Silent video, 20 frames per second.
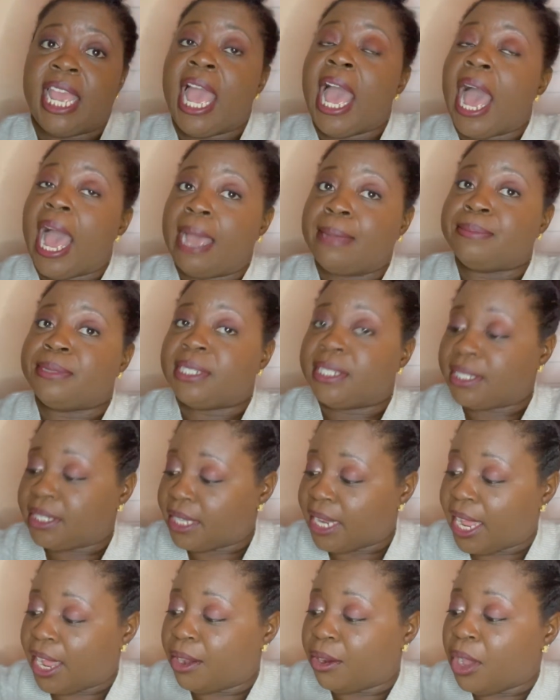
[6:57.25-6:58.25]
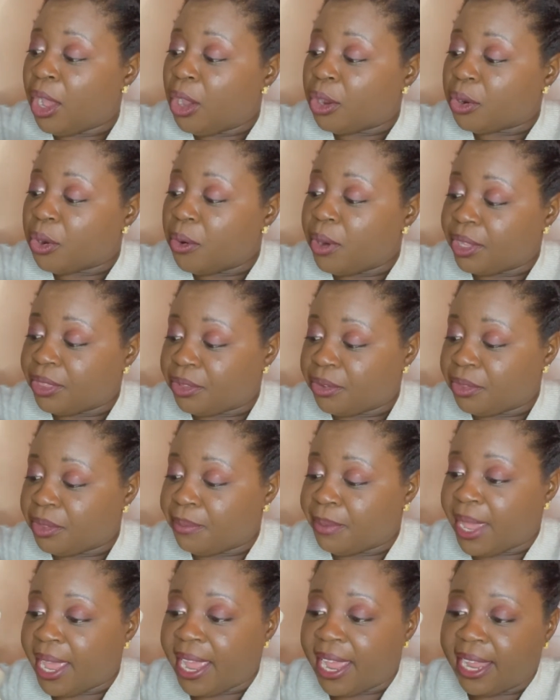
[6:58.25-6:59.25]
I'm just now going through the
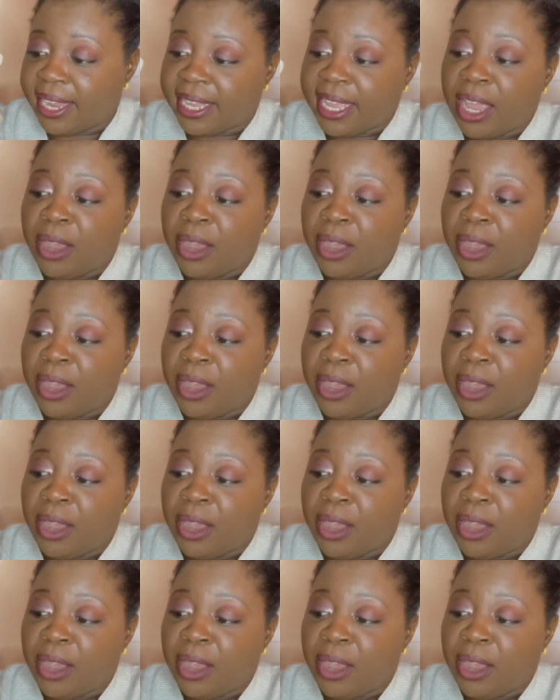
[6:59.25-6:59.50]
bag